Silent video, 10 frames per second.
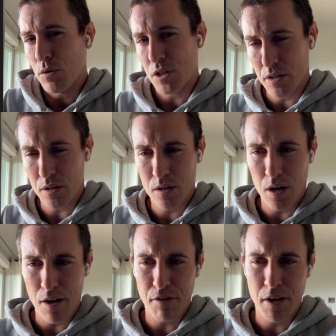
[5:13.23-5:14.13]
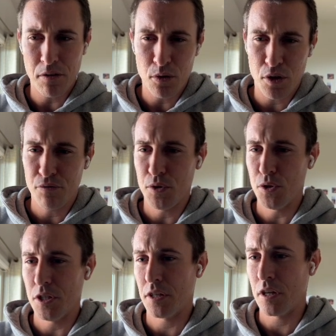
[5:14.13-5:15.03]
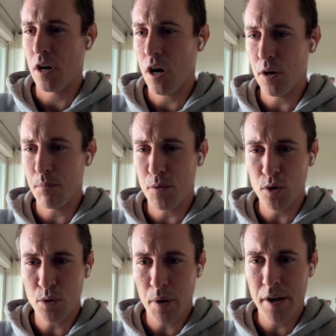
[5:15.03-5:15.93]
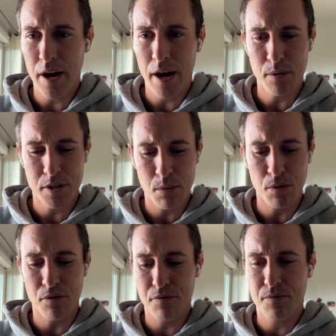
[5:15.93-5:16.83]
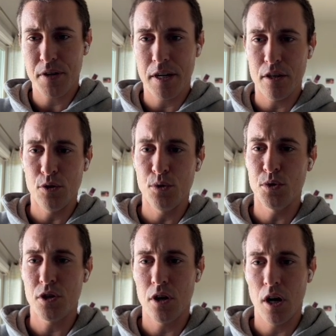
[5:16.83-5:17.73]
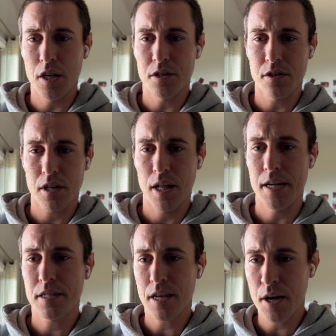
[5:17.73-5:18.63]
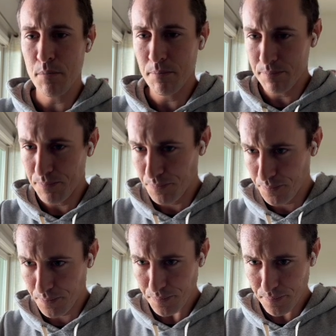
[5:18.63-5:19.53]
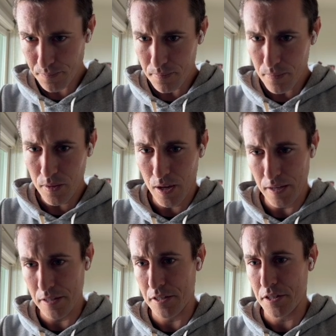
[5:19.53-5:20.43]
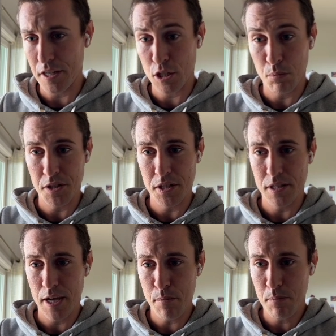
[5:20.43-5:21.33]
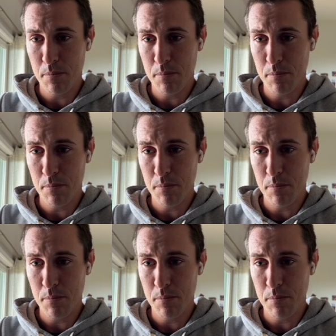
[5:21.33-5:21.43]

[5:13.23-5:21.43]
which I find a little confusing. The only way I was able to get user onto the client side is explicitly